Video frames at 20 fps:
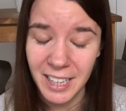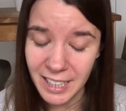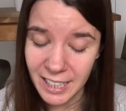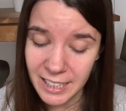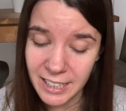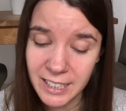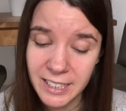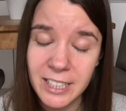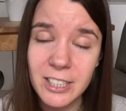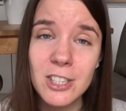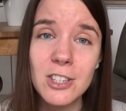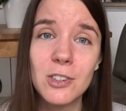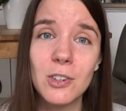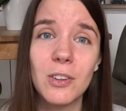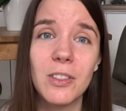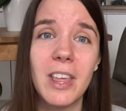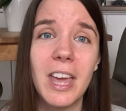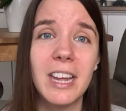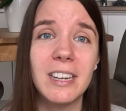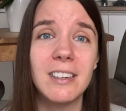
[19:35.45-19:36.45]
In addition
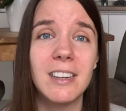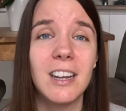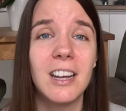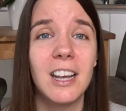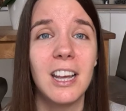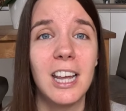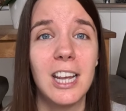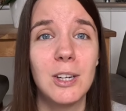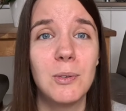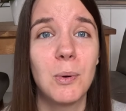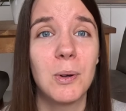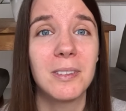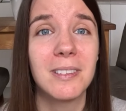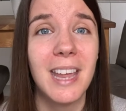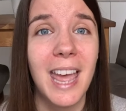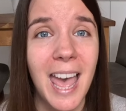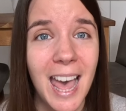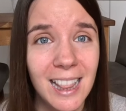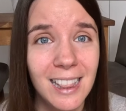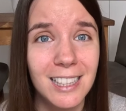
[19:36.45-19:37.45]
to that, it was
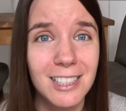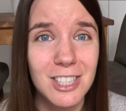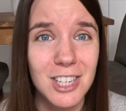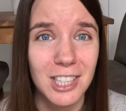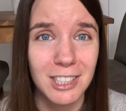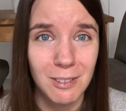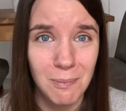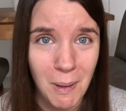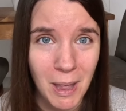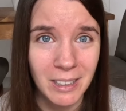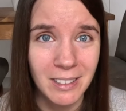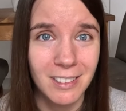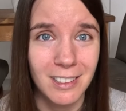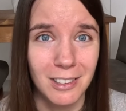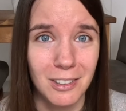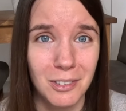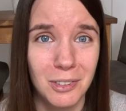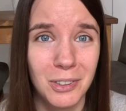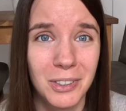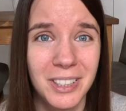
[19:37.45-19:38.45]
hellish
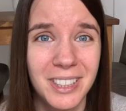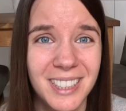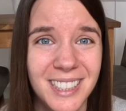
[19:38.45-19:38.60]
expensive.